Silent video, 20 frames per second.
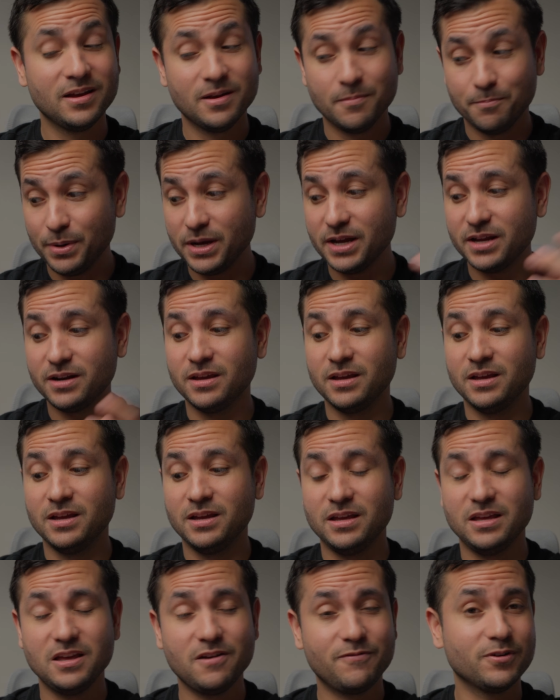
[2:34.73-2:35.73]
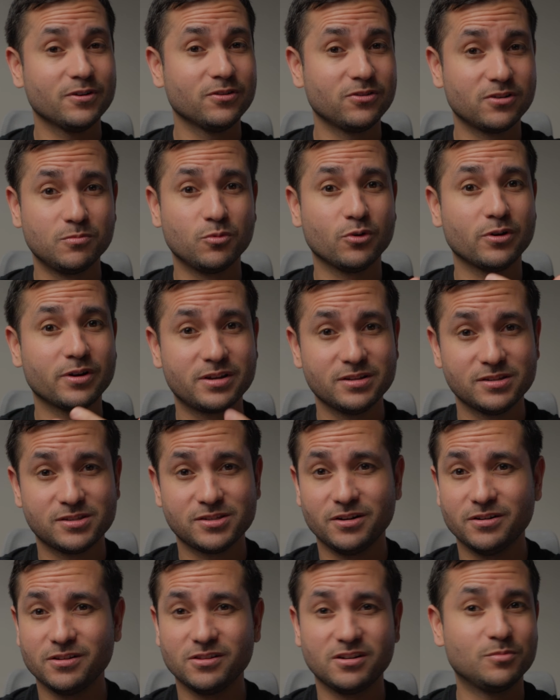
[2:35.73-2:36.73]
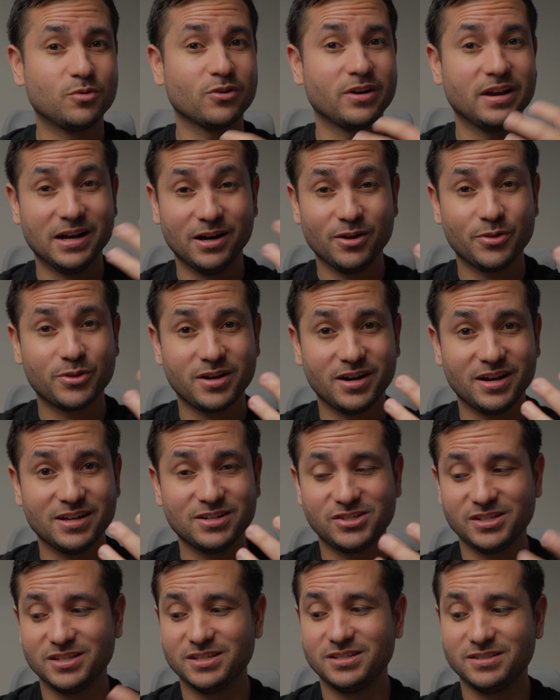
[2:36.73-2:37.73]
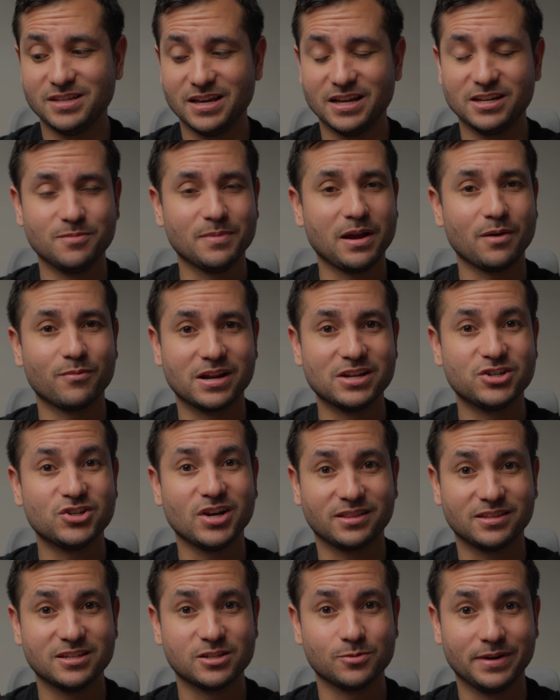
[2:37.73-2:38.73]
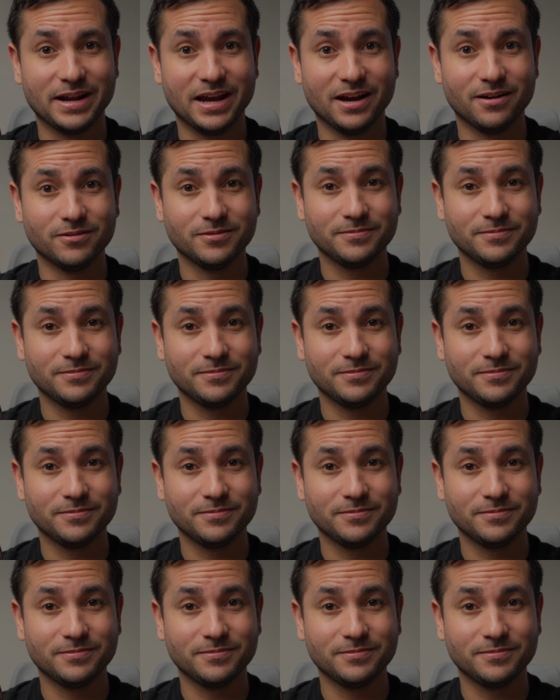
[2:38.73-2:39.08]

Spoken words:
But if you're a little more concerned, a little more health conscious, then you might want to check this one out.